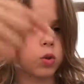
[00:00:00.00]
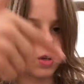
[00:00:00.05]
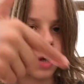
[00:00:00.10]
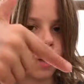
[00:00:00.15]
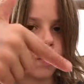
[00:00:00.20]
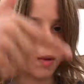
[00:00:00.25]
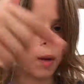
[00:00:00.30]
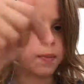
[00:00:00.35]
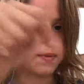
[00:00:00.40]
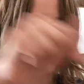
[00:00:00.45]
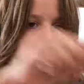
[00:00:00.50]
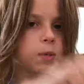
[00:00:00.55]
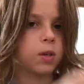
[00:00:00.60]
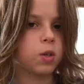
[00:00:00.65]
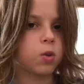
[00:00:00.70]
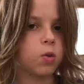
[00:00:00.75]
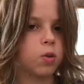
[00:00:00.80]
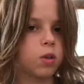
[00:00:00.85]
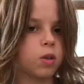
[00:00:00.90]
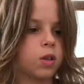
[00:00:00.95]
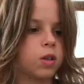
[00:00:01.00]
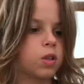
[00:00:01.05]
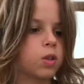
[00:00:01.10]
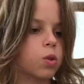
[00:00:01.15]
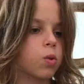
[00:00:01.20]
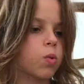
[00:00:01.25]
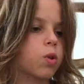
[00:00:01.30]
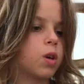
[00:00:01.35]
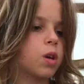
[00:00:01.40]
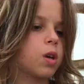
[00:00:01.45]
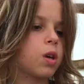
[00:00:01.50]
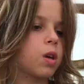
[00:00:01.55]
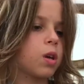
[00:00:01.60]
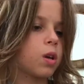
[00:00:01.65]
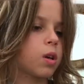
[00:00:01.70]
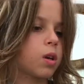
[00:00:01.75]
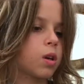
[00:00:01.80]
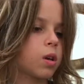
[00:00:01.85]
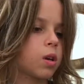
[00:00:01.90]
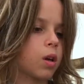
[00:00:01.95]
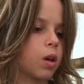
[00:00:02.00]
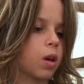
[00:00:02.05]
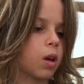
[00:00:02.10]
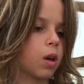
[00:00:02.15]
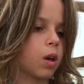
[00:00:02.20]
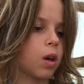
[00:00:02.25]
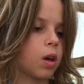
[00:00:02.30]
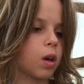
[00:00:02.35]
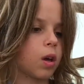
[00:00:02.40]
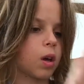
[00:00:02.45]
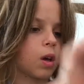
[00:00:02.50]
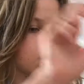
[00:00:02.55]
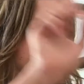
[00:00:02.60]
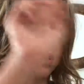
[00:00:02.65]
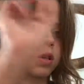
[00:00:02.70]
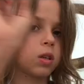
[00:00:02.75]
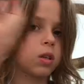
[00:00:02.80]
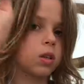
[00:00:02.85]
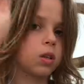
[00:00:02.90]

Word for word: a time lapse and be doing these three. And